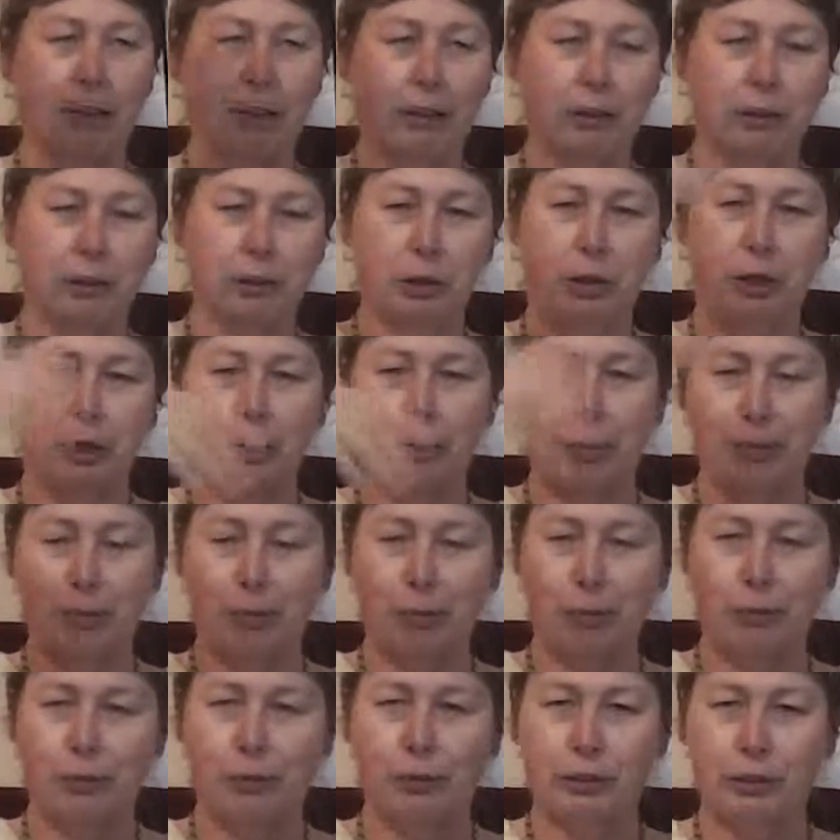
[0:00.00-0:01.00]
it's a little bit
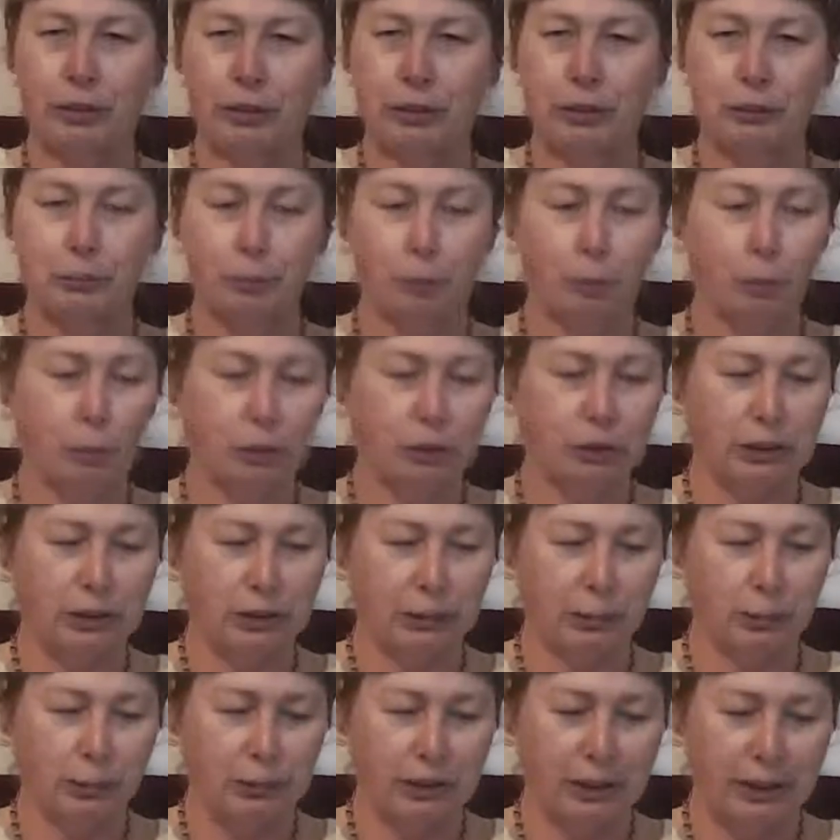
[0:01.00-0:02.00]
more efficient, more
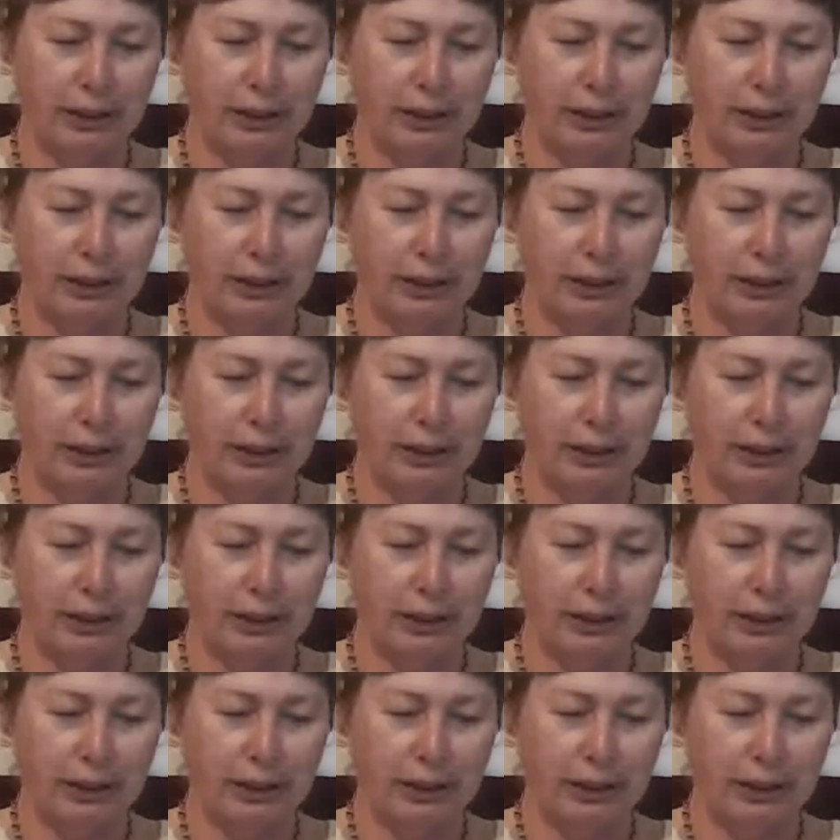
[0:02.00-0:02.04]
signals